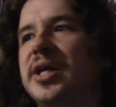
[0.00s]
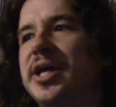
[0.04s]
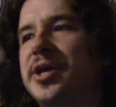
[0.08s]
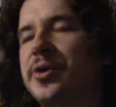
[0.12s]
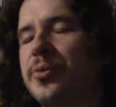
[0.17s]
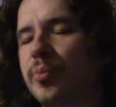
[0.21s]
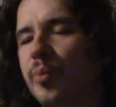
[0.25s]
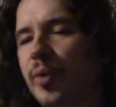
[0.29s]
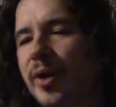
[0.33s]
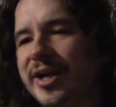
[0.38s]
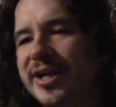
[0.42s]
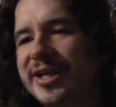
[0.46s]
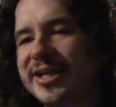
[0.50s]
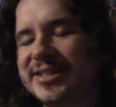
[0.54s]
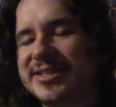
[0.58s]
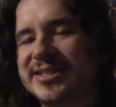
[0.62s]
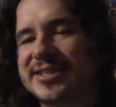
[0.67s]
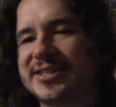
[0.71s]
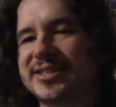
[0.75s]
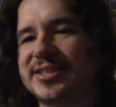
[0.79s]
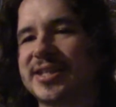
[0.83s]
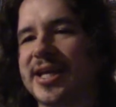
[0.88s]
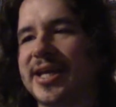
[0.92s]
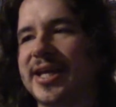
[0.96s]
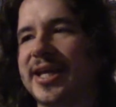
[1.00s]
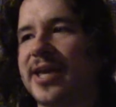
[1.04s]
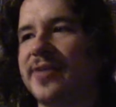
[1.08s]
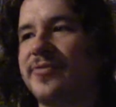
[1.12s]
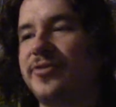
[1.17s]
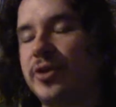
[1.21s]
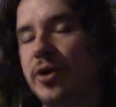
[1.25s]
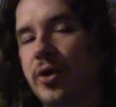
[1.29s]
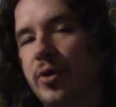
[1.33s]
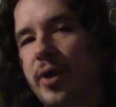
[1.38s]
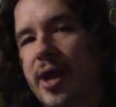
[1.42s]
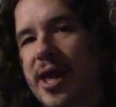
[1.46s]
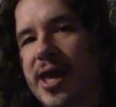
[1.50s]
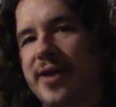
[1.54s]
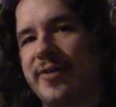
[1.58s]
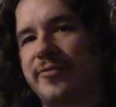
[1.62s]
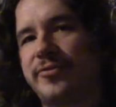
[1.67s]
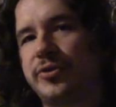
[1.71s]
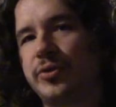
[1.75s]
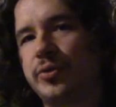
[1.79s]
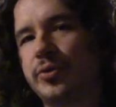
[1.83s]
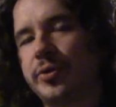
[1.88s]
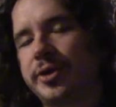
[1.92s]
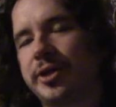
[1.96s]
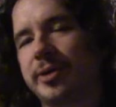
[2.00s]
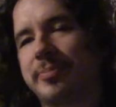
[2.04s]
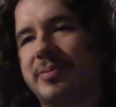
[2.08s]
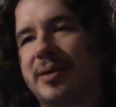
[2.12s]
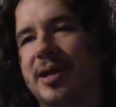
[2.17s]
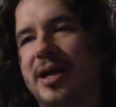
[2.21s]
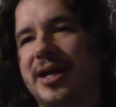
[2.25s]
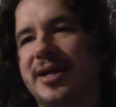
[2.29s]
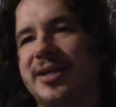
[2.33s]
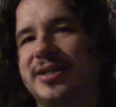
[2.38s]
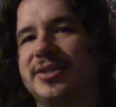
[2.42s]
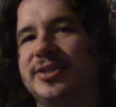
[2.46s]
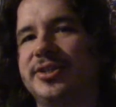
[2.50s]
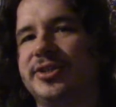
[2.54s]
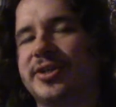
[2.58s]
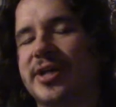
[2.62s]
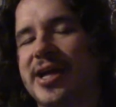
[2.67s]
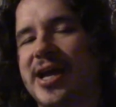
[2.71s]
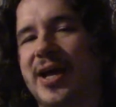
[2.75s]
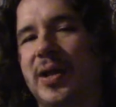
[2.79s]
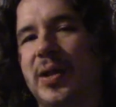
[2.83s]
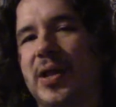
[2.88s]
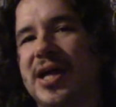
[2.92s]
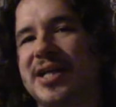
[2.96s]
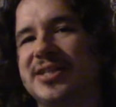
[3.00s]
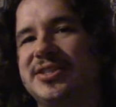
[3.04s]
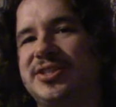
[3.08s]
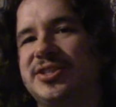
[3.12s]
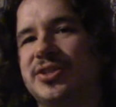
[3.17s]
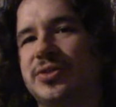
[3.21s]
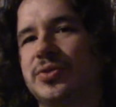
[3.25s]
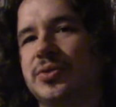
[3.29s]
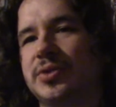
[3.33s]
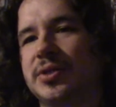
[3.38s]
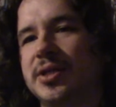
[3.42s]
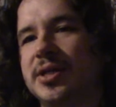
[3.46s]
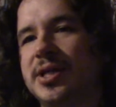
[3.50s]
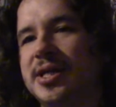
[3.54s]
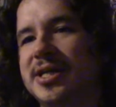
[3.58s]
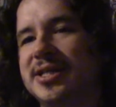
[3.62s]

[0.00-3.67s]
what it is like, if you and your allies don't